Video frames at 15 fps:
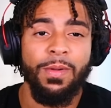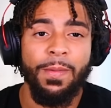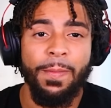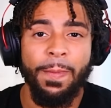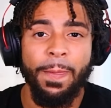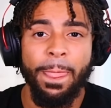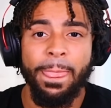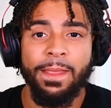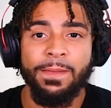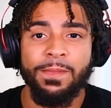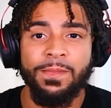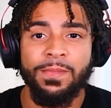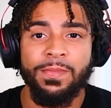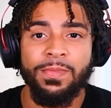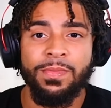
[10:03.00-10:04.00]

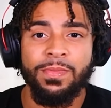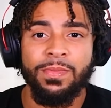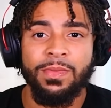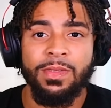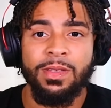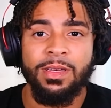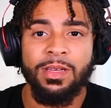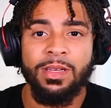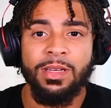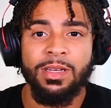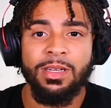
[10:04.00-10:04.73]
No one is speaking in this clip.